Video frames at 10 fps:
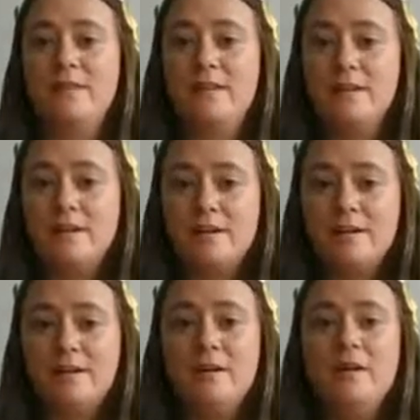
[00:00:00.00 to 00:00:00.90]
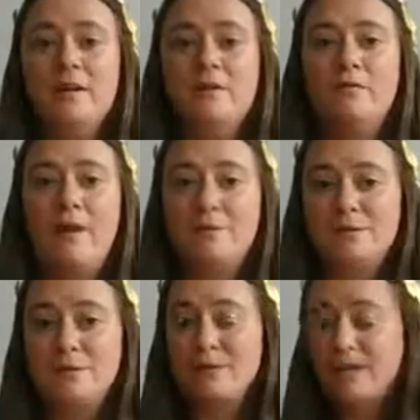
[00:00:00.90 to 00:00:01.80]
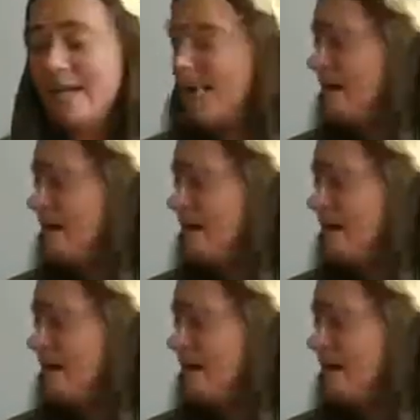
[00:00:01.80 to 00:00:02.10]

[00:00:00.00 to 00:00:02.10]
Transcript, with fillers: Theatre Repertory,